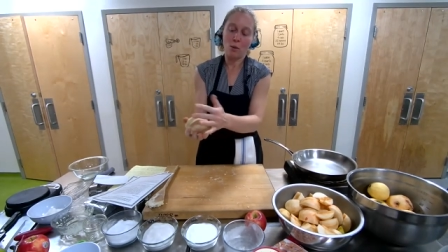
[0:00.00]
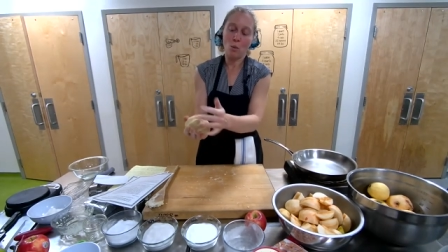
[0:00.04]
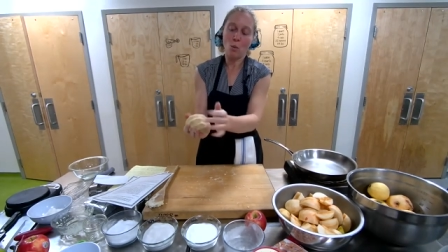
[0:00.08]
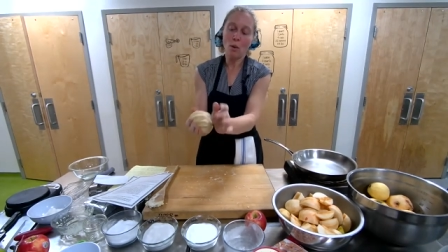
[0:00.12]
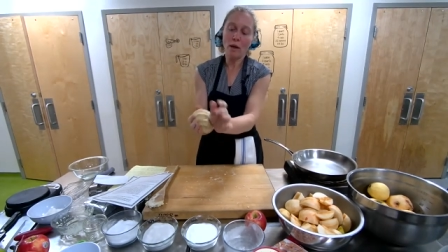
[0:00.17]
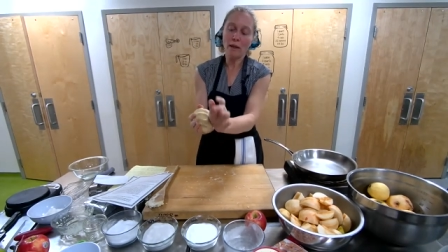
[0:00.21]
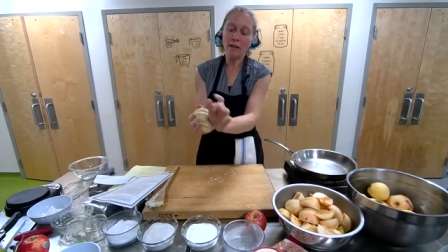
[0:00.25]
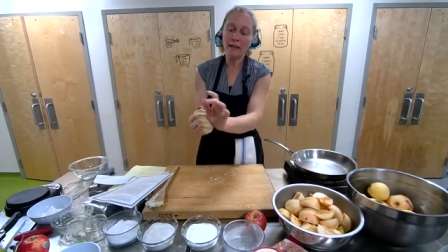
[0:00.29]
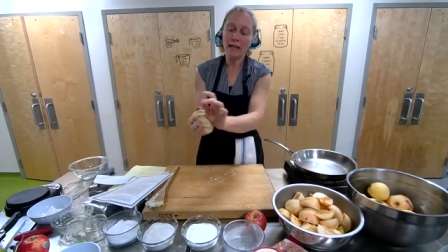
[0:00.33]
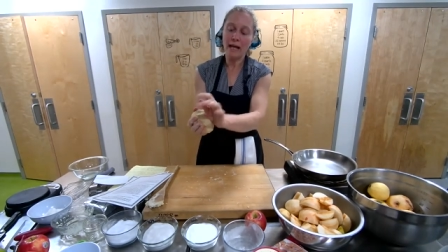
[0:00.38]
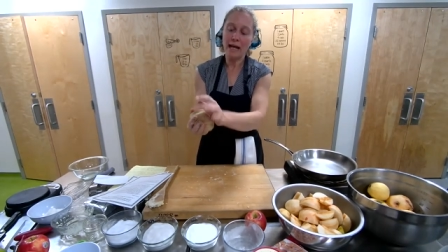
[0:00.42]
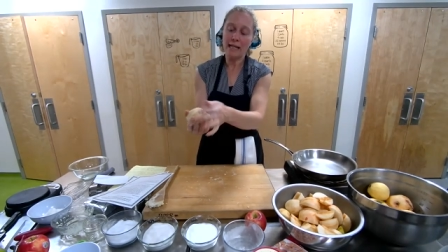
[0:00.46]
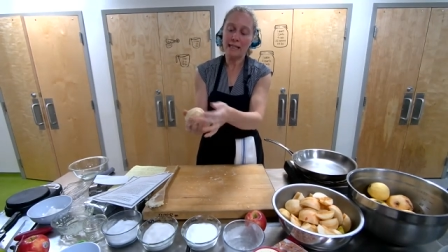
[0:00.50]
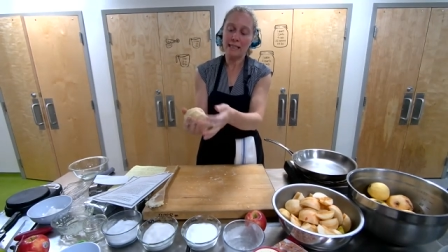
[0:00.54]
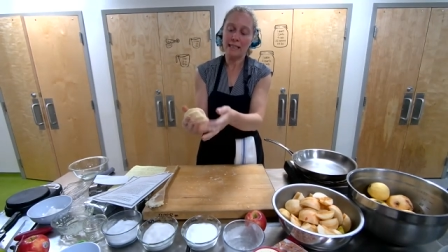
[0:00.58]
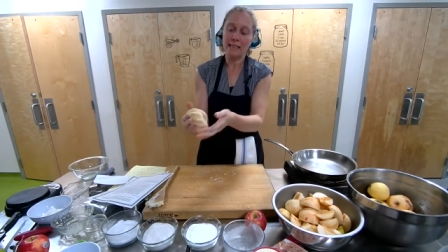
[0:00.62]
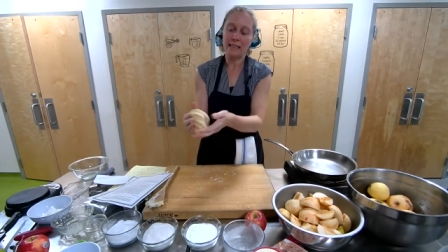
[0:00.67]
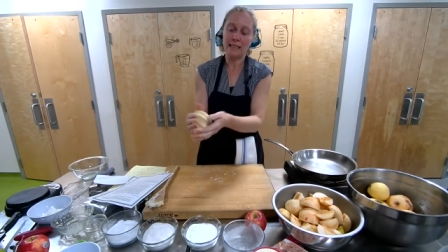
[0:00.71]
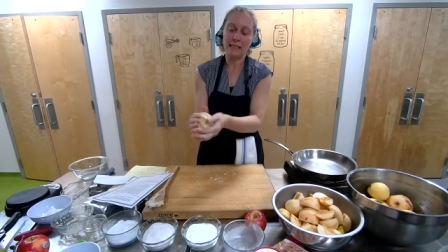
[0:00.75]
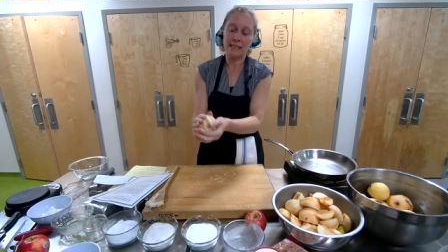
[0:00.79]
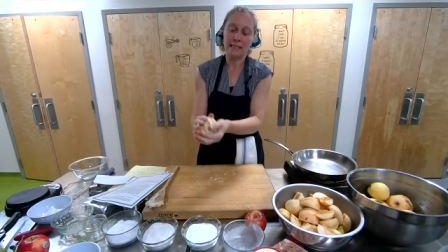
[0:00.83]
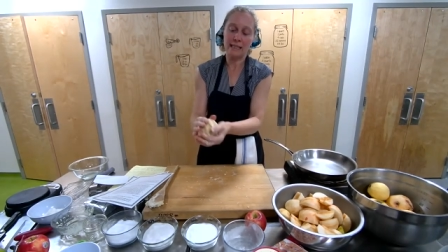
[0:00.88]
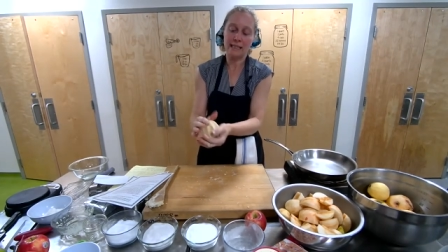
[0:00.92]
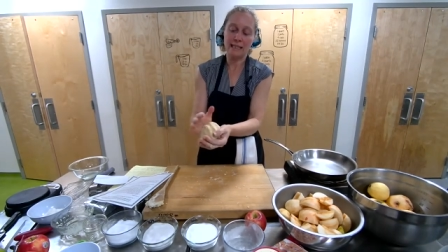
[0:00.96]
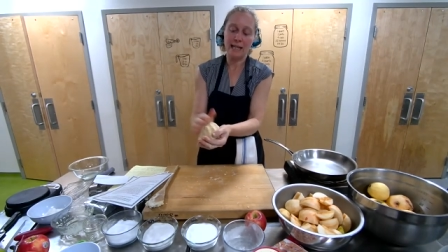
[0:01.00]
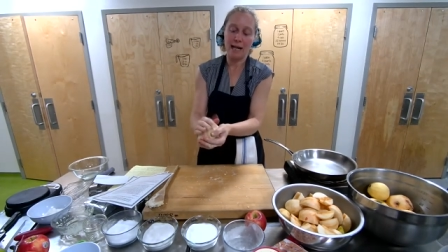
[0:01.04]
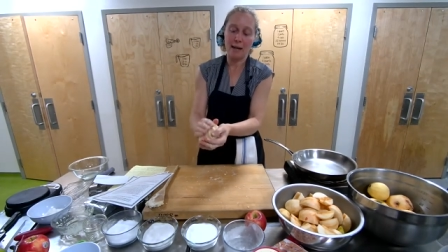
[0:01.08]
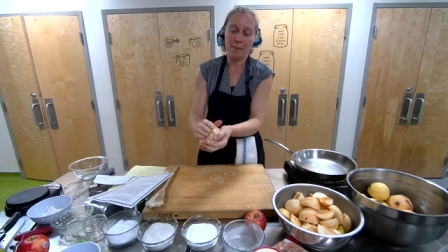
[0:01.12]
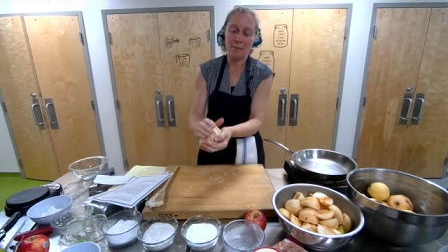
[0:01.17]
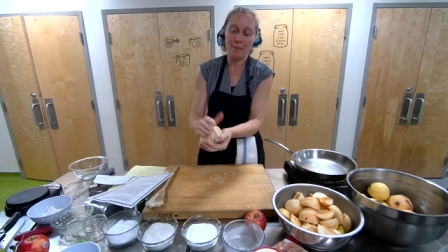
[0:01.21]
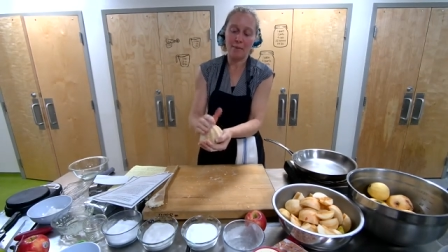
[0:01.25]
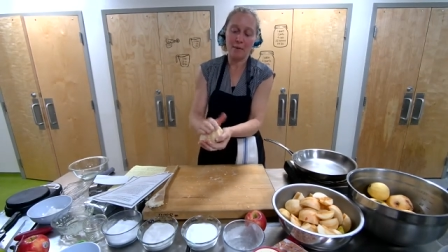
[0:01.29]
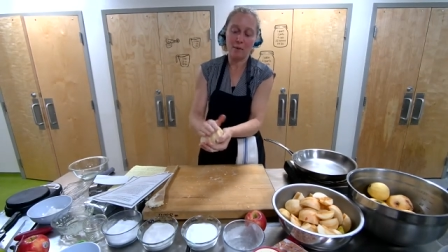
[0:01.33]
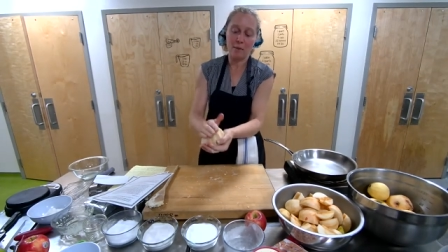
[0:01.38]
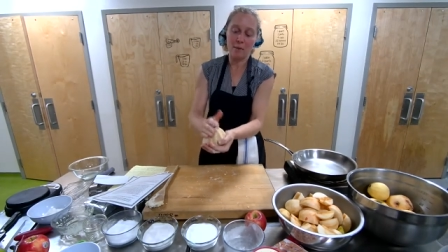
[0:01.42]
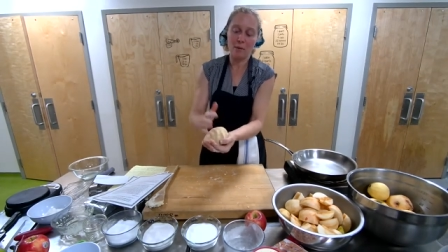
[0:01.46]
one last
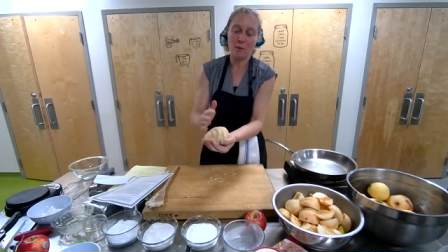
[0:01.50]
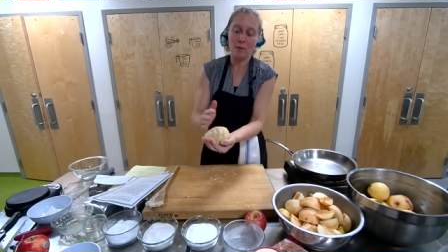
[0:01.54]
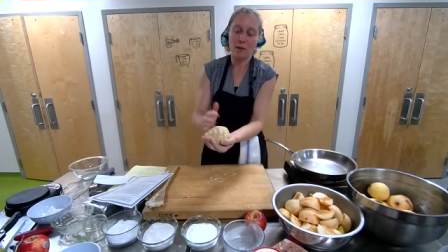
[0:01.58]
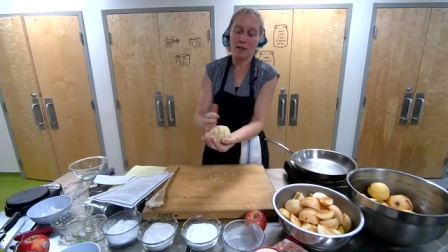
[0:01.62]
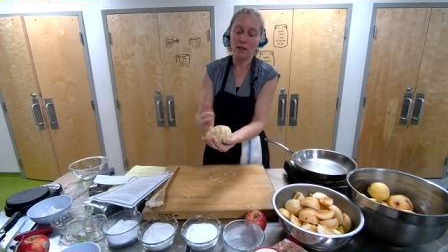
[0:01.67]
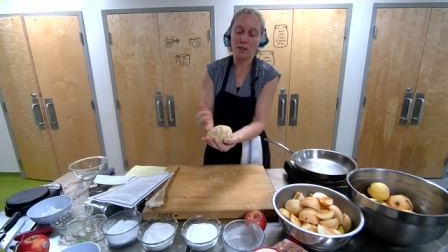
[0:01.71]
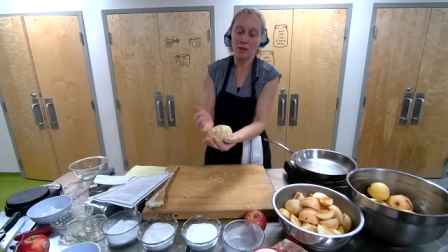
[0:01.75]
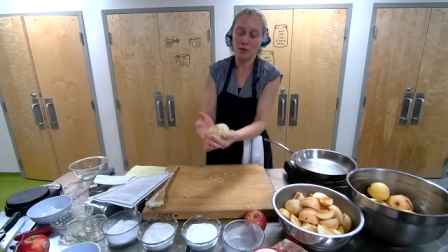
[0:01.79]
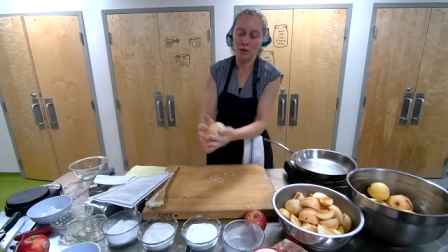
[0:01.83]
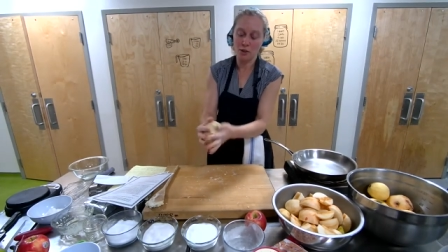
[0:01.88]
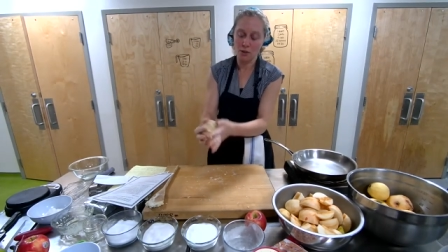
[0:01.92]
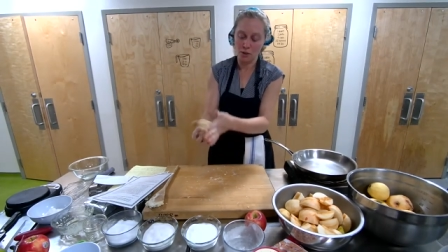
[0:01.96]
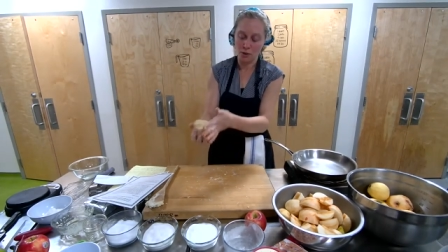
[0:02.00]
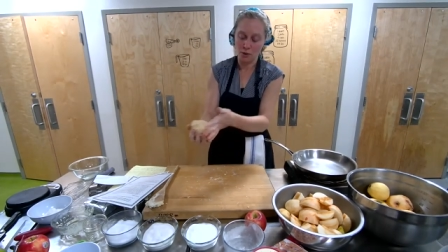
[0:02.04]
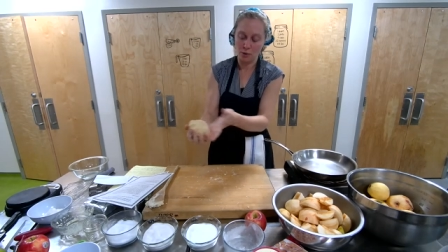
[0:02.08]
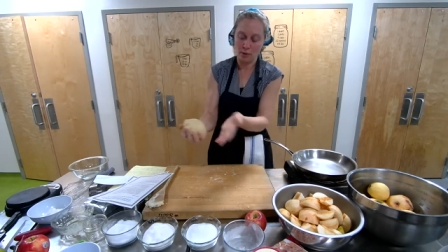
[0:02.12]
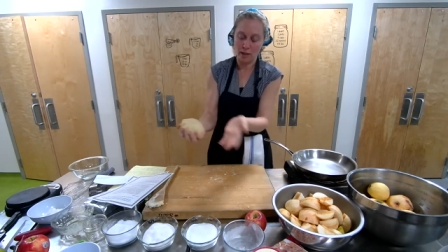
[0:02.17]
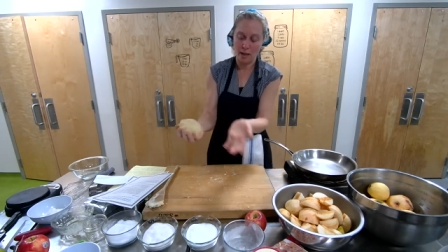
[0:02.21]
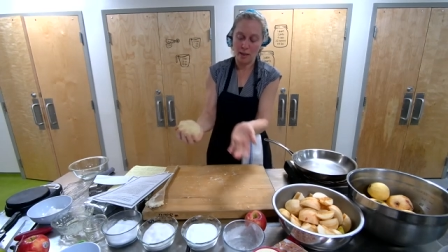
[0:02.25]
step that we want to do,